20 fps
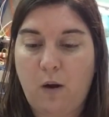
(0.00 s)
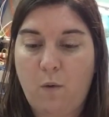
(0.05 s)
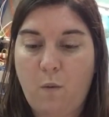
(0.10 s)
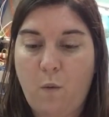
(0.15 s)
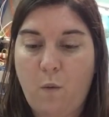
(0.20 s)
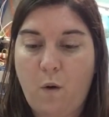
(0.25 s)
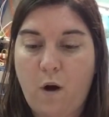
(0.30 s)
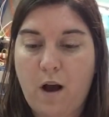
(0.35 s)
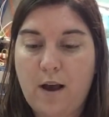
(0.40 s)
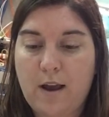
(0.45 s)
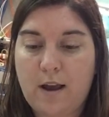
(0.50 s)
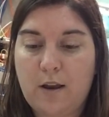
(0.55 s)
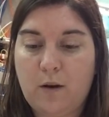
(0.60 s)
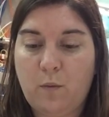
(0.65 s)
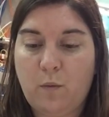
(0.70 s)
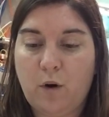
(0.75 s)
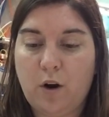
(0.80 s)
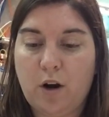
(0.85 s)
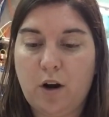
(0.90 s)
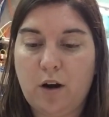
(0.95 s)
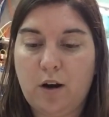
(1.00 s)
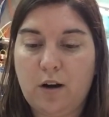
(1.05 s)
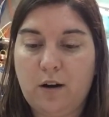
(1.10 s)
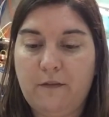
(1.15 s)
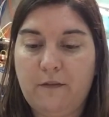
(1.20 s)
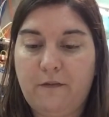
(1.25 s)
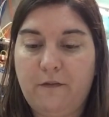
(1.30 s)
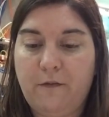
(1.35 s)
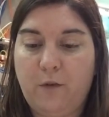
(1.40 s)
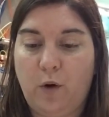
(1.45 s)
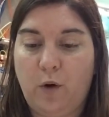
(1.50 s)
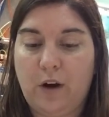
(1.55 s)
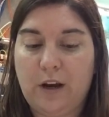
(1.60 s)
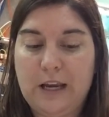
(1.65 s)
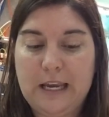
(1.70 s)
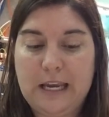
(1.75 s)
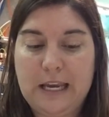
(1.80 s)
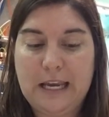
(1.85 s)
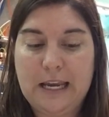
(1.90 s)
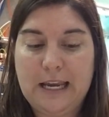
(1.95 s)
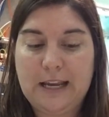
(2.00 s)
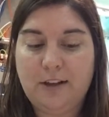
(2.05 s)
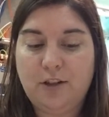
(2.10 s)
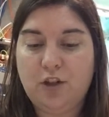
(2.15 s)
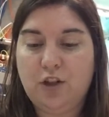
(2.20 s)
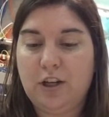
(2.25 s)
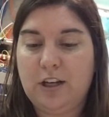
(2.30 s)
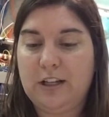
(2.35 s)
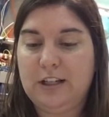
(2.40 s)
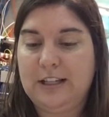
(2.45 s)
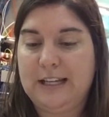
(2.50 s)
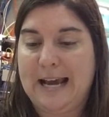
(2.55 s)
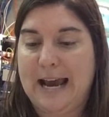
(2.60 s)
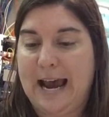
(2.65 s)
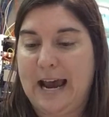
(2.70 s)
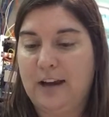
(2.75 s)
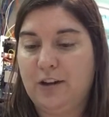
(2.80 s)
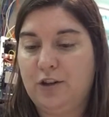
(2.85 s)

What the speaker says: 1 word for each dash.